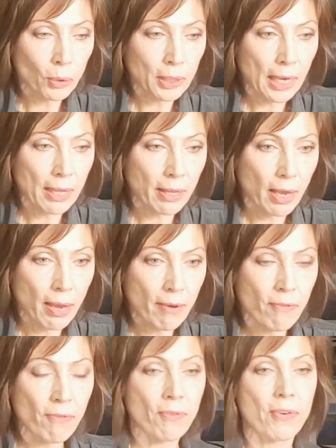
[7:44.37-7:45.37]
all and
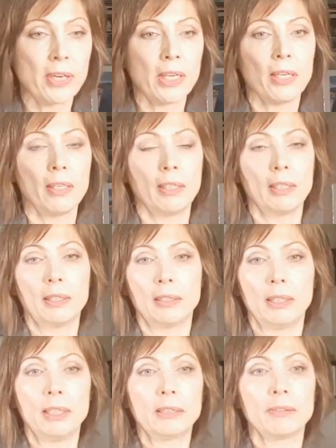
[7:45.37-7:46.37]
every
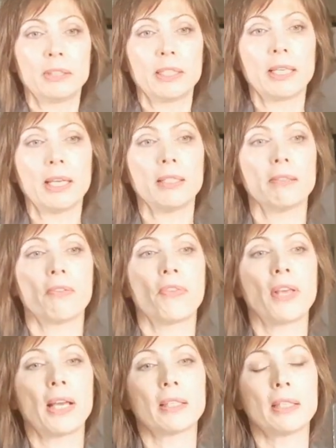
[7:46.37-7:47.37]
little
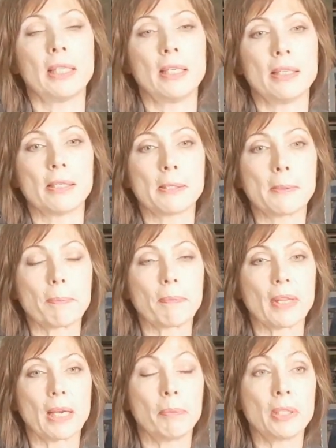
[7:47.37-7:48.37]
detail that
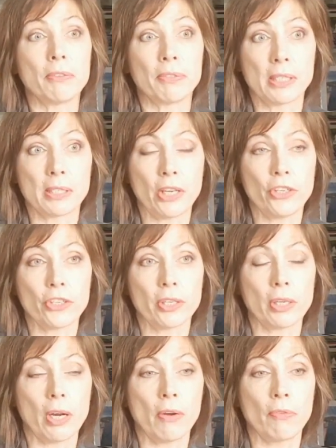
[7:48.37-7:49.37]
is a
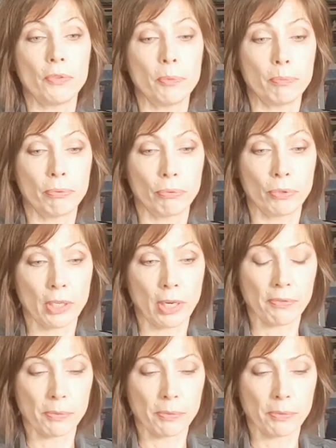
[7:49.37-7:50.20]
manifestation of the poor